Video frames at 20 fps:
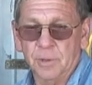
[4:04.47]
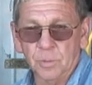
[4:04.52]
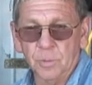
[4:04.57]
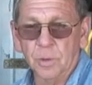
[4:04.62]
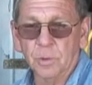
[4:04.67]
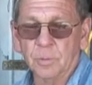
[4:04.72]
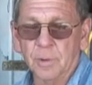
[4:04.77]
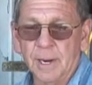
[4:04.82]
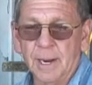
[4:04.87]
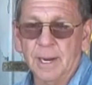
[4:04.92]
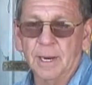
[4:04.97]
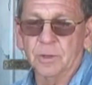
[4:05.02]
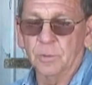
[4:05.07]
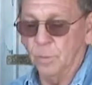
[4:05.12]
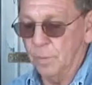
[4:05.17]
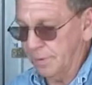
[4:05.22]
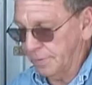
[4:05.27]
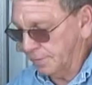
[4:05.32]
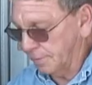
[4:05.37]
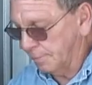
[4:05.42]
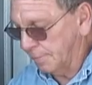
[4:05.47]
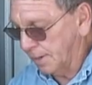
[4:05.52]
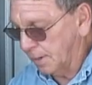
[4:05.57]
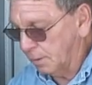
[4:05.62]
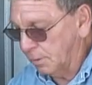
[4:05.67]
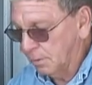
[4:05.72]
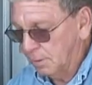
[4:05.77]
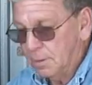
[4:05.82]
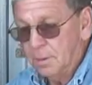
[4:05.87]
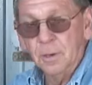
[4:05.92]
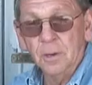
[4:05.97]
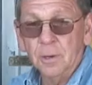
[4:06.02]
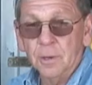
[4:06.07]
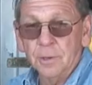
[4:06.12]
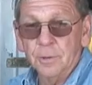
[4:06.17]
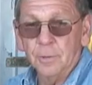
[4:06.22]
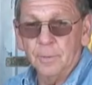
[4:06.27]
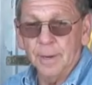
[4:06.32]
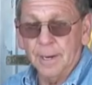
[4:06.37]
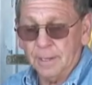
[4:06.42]
It will react with the metal
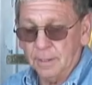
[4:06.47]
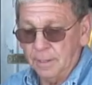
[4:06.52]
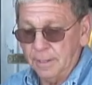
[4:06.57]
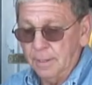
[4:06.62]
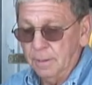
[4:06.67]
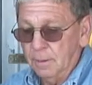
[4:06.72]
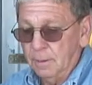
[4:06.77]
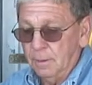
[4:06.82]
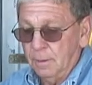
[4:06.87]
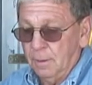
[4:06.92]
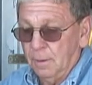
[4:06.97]
directly,